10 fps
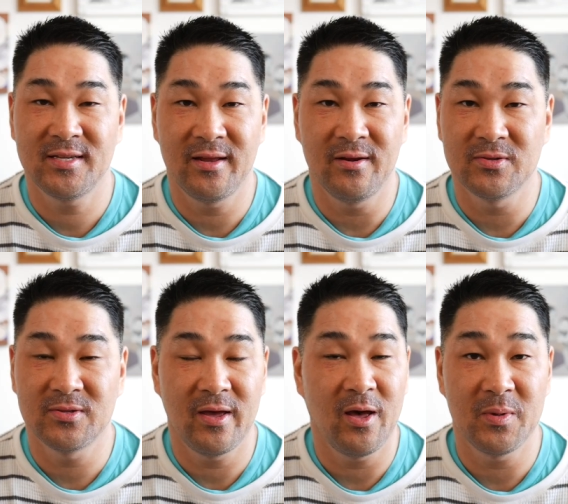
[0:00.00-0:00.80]
both
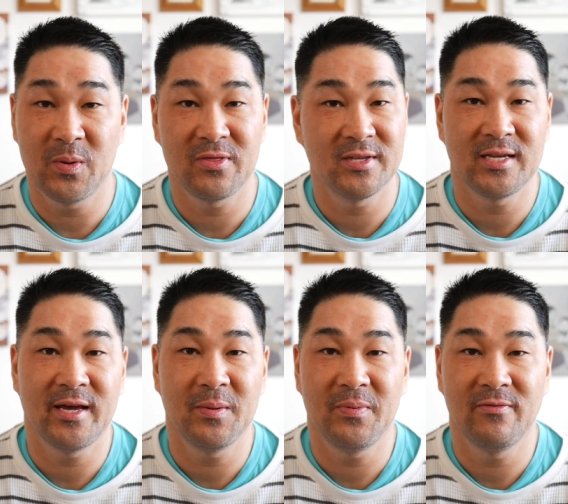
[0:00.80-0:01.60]
pre-recorded
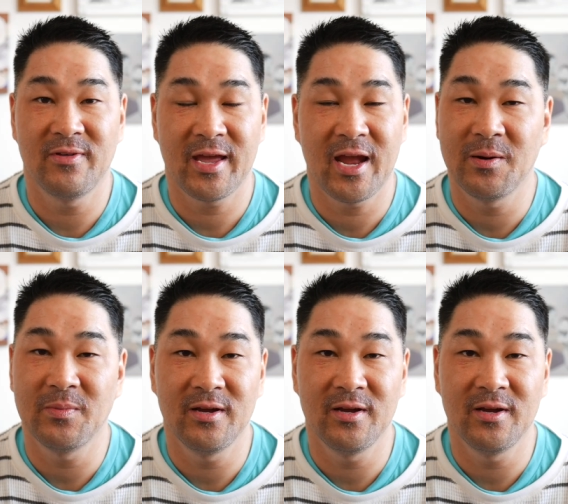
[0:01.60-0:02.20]
videos like this